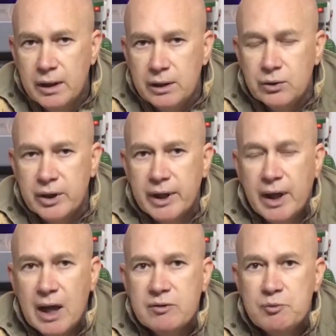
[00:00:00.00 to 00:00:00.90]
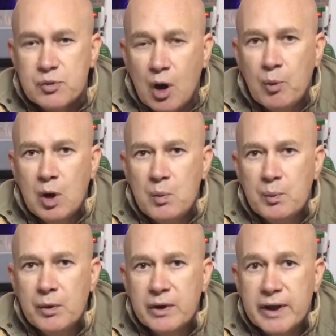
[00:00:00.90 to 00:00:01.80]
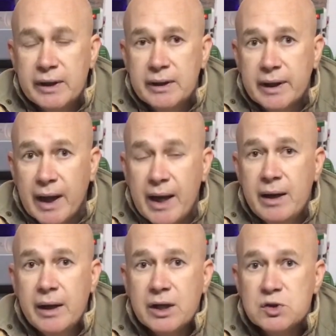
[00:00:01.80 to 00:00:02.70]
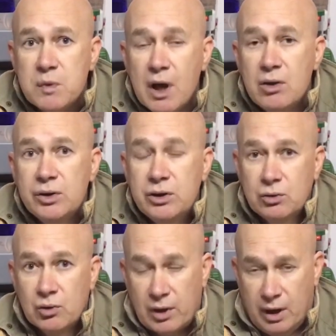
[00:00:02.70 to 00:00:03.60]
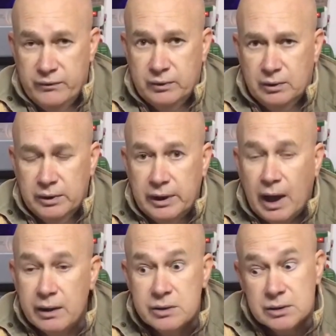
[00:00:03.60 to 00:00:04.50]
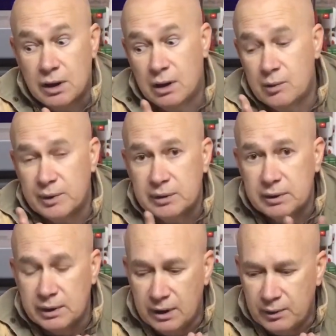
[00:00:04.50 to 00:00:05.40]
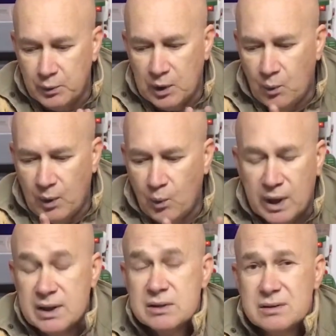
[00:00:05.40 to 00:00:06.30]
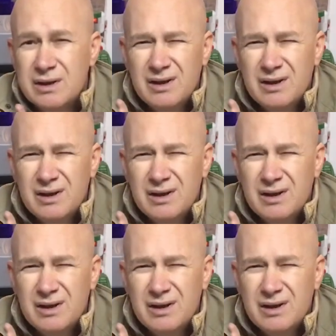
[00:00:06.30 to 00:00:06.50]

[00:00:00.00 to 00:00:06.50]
you can have a problem that it can explode in your rifle. Now you say, what is,